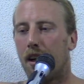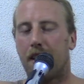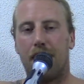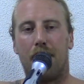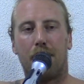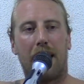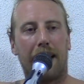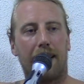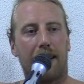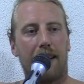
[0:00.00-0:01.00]

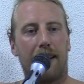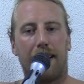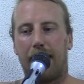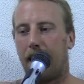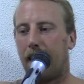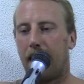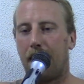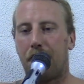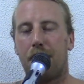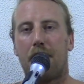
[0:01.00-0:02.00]
Like,
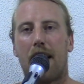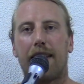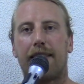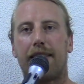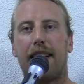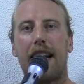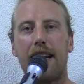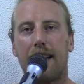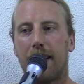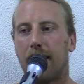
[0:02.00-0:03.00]
if you got a
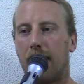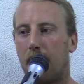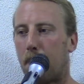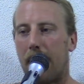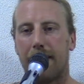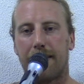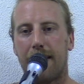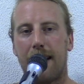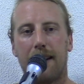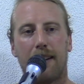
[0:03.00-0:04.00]
snake, a pet
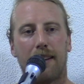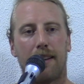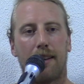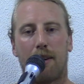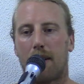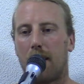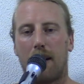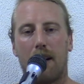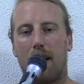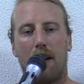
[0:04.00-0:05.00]
snake, or
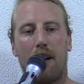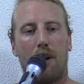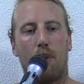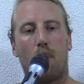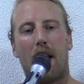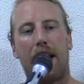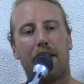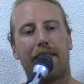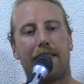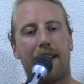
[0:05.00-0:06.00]
a
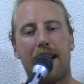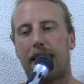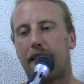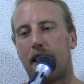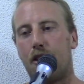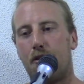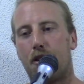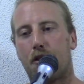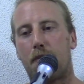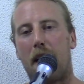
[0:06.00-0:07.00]
wild snake that you
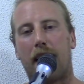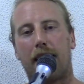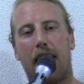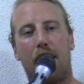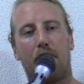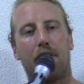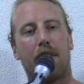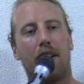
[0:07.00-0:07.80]
nurse back to health,